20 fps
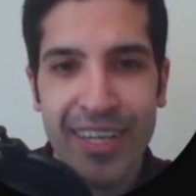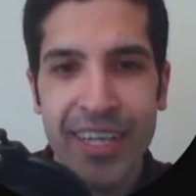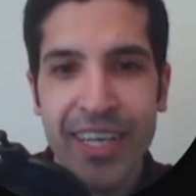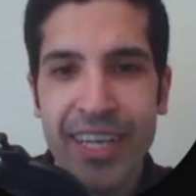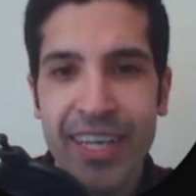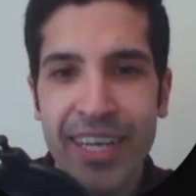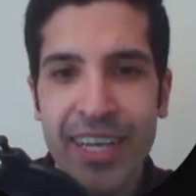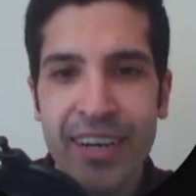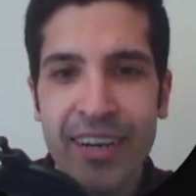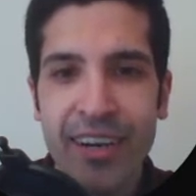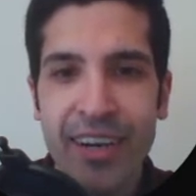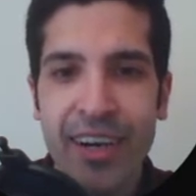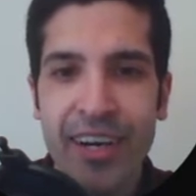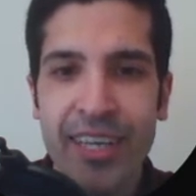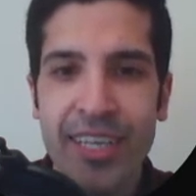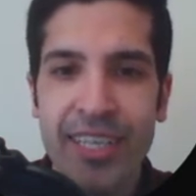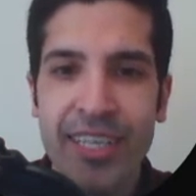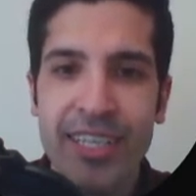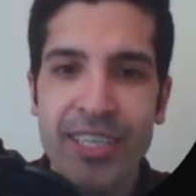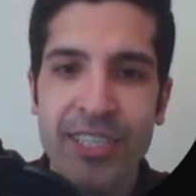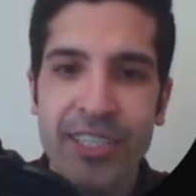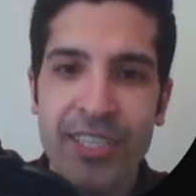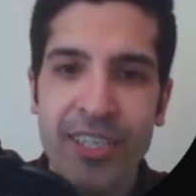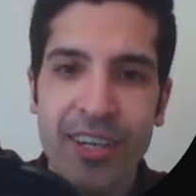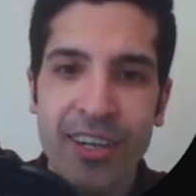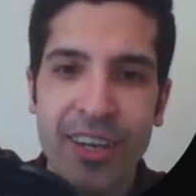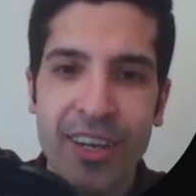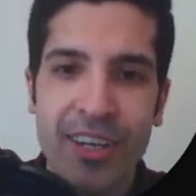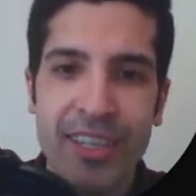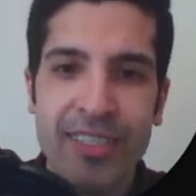Here I
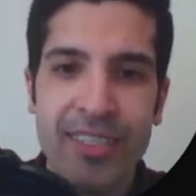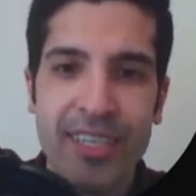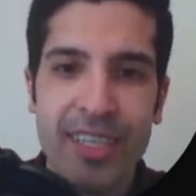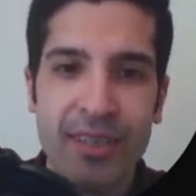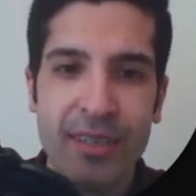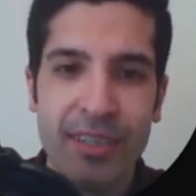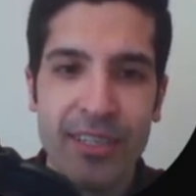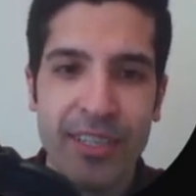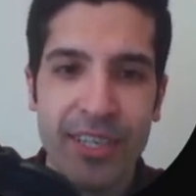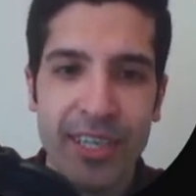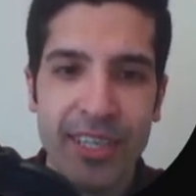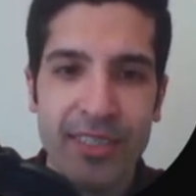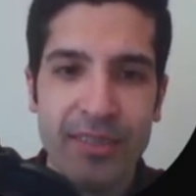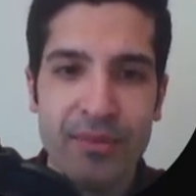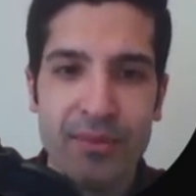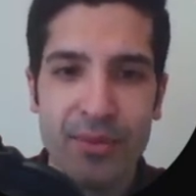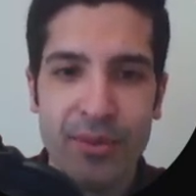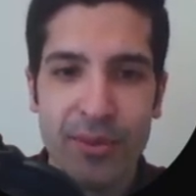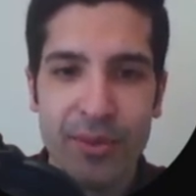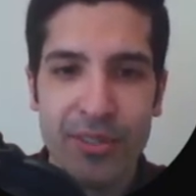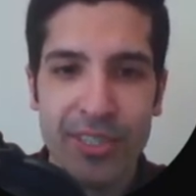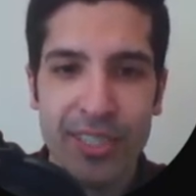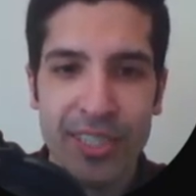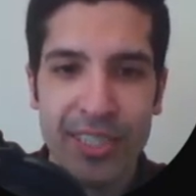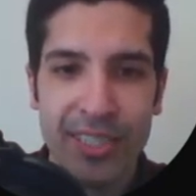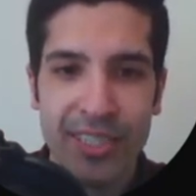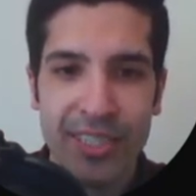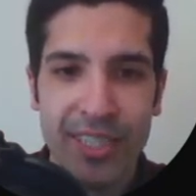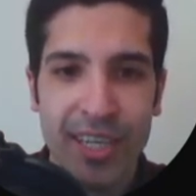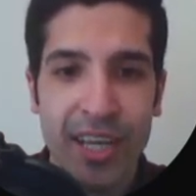initialize a Git
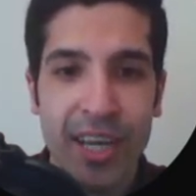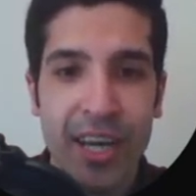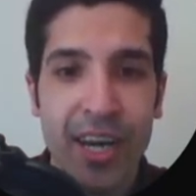project.